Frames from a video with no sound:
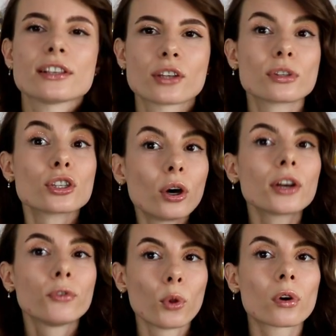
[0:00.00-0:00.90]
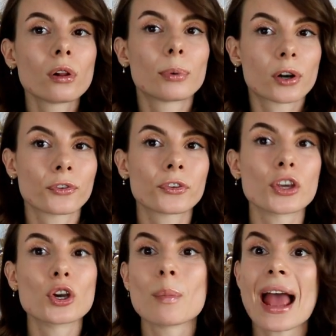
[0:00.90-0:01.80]
So it's not a floral
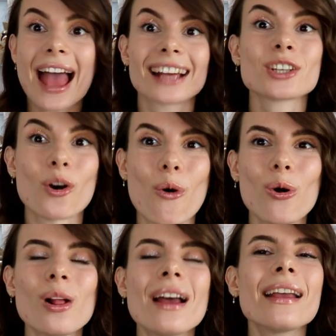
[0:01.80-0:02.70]
perfume at all.